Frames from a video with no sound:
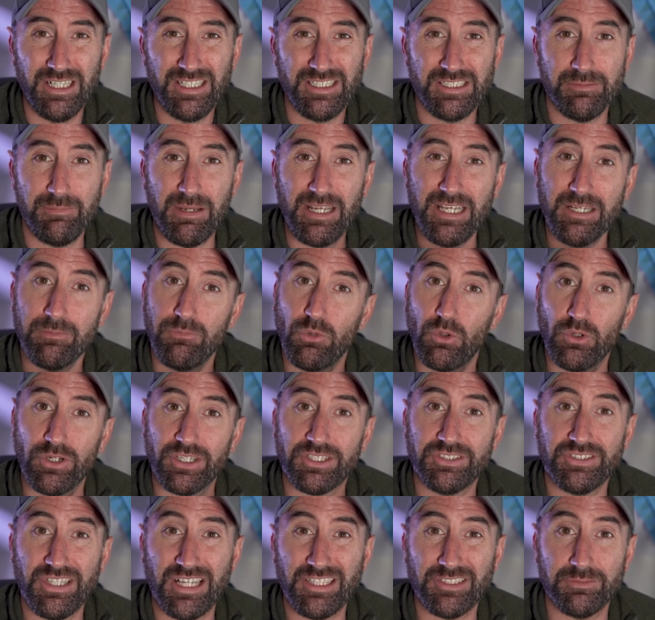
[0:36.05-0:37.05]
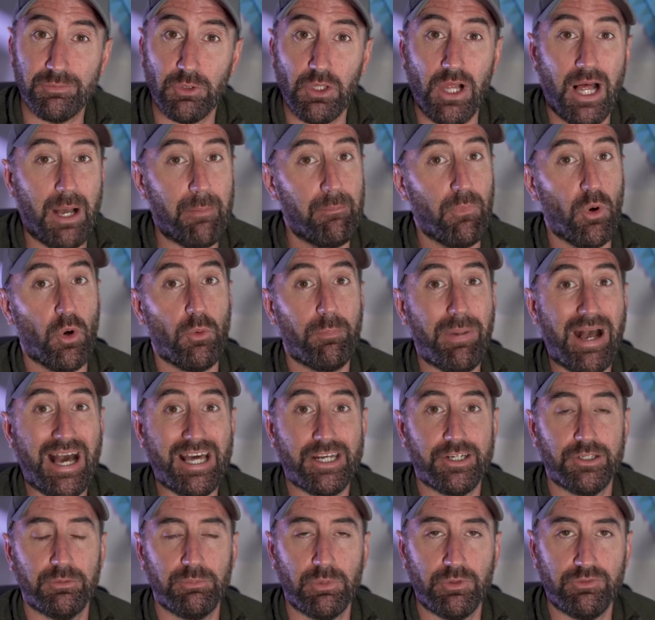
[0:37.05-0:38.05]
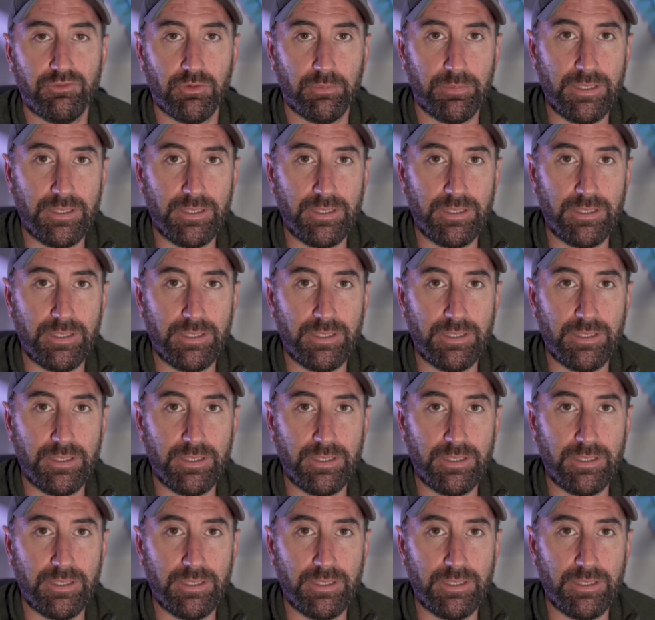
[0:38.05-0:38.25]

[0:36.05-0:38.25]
to make it more accessible and more palatable for